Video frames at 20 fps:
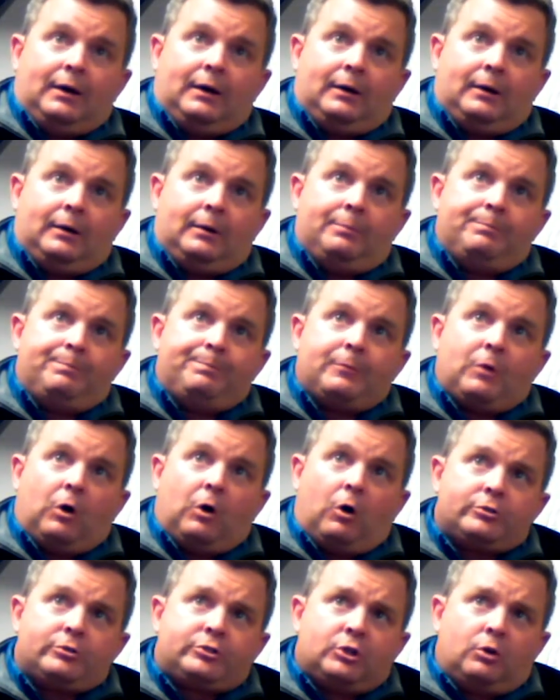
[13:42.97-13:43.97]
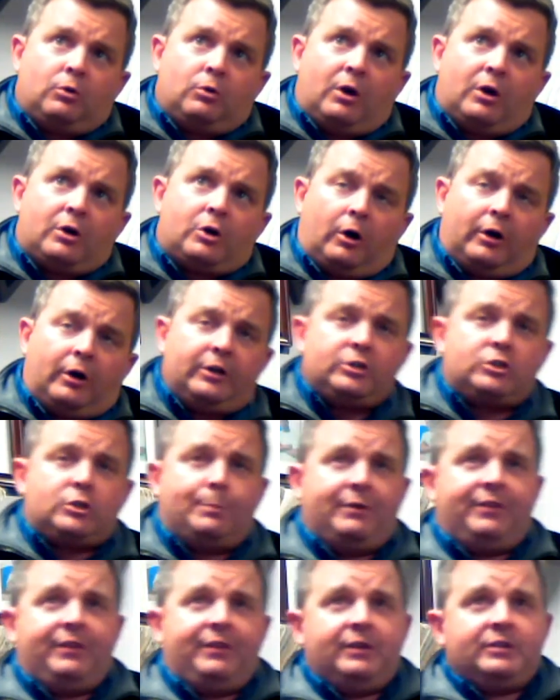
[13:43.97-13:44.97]
Also, a
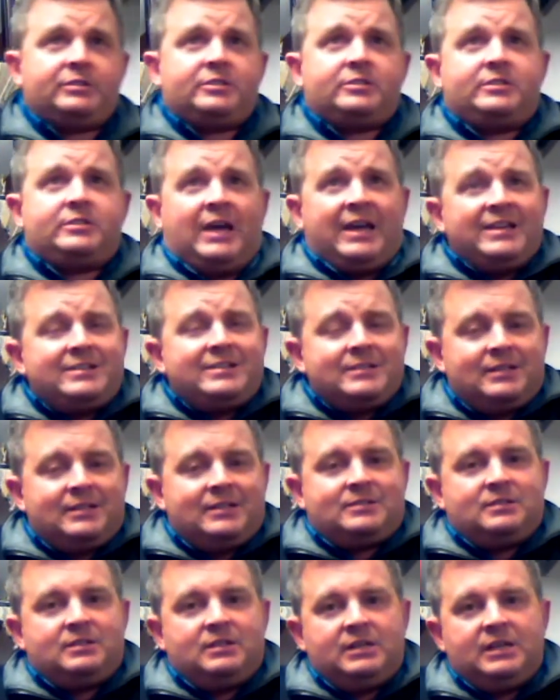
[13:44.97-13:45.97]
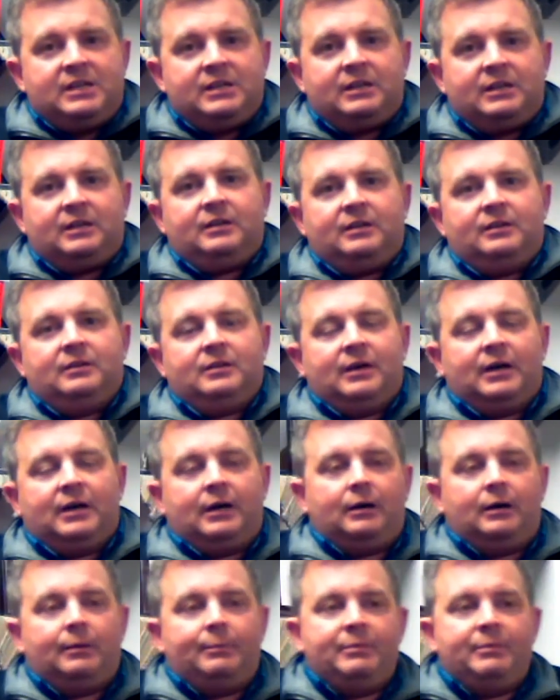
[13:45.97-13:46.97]
guardianship of the estate is needed
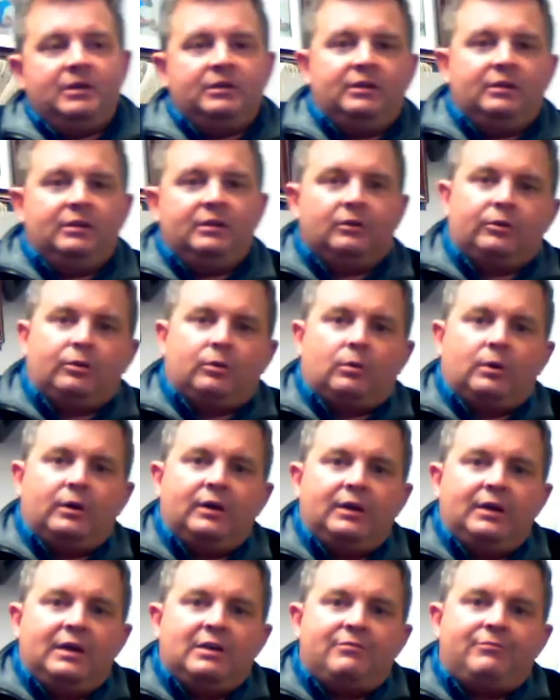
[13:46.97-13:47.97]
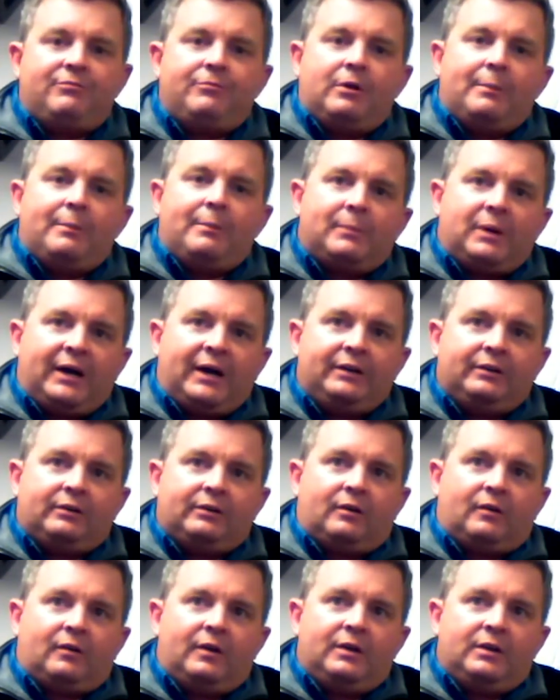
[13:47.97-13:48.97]
in Illinois if a
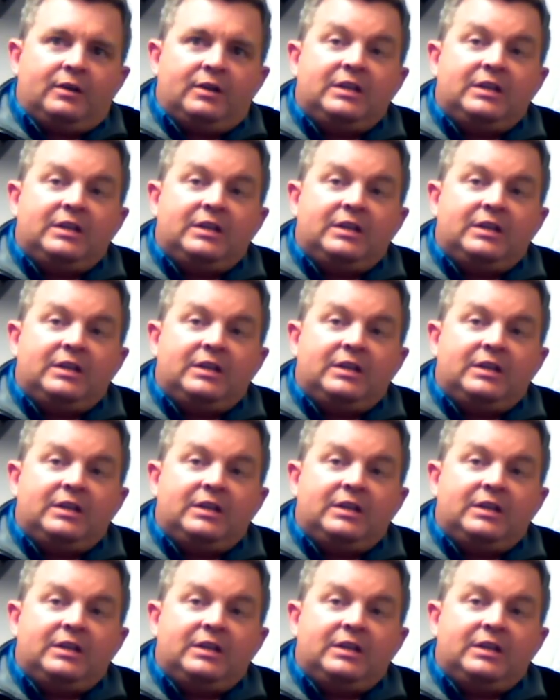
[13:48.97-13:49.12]
minor,